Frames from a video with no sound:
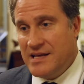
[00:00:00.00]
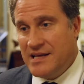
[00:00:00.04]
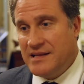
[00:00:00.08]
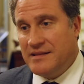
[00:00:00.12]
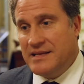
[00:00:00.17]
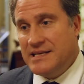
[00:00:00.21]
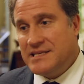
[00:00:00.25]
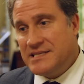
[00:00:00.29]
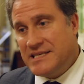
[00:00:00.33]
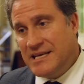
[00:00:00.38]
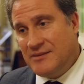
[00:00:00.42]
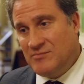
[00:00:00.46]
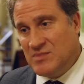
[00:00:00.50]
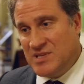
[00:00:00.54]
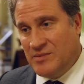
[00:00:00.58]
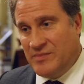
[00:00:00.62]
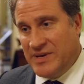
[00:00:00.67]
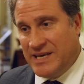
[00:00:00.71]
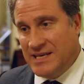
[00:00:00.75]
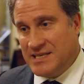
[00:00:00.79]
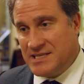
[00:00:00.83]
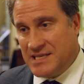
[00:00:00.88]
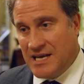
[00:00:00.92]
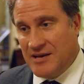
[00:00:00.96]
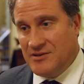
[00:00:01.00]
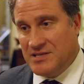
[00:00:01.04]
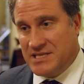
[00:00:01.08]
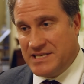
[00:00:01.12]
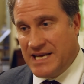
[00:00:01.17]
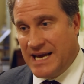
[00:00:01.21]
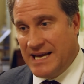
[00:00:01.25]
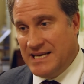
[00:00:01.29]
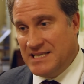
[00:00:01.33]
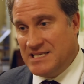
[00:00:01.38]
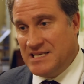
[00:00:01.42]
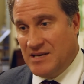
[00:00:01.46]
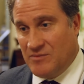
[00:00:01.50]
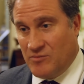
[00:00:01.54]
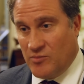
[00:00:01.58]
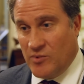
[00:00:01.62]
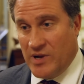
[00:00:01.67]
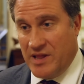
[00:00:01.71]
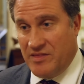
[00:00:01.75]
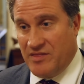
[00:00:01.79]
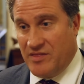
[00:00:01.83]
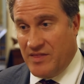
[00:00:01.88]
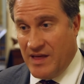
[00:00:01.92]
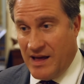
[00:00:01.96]
this seemed to be associated
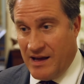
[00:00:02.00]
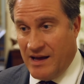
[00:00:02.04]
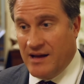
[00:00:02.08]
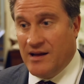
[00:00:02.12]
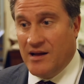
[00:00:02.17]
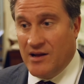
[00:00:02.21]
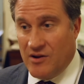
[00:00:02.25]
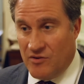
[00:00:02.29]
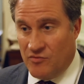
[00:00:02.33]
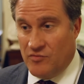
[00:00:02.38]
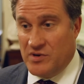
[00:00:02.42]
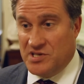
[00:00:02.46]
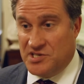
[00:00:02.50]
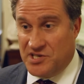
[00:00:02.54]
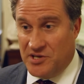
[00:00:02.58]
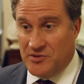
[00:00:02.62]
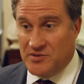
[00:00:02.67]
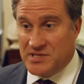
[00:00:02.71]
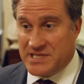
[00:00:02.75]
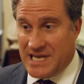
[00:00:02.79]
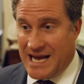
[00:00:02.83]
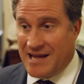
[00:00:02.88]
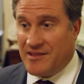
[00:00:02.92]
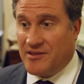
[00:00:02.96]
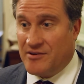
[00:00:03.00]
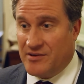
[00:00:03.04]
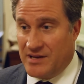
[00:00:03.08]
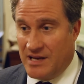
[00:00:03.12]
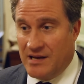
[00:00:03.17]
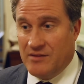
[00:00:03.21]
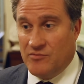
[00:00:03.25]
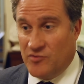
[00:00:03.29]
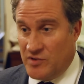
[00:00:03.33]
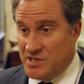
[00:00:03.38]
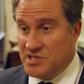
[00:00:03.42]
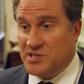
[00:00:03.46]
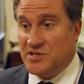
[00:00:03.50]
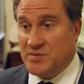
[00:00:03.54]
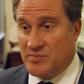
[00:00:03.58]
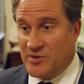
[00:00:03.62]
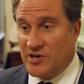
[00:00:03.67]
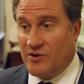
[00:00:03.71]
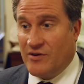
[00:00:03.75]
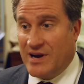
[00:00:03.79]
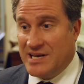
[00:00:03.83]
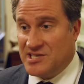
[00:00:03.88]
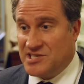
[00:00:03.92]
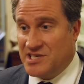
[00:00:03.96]
with uh, reduced, uh, reduced
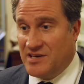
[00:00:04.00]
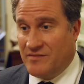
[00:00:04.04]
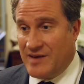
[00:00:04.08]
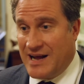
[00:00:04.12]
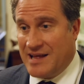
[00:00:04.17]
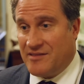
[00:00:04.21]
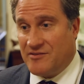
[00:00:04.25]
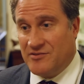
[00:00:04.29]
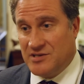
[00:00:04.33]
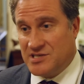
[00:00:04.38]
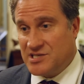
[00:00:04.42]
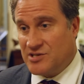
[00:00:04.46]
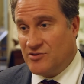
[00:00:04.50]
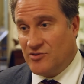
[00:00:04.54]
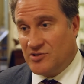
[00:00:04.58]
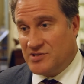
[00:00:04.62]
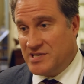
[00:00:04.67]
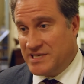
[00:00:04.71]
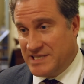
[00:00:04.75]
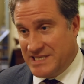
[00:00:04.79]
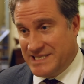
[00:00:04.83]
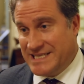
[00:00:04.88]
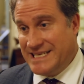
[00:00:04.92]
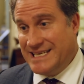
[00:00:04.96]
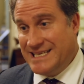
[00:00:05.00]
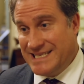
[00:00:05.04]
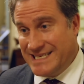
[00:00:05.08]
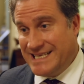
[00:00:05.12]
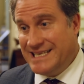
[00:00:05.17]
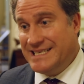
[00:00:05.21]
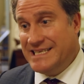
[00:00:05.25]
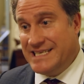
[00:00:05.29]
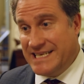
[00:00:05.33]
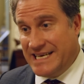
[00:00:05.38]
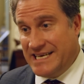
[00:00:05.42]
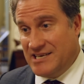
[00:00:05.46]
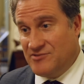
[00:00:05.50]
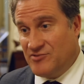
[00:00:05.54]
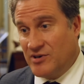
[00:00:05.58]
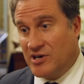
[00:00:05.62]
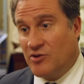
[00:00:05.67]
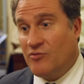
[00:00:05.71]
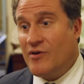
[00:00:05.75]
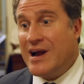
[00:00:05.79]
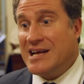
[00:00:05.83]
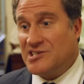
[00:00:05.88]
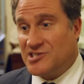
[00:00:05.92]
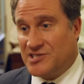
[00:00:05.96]
progression of atherosclerotic disease and indeed
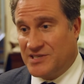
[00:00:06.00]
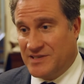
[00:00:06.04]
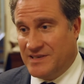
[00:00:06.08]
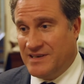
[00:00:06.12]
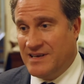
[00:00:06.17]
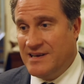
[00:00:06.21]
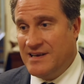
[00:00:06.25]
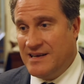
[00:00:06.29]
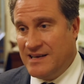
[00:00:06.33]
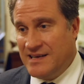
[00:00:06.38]
regression,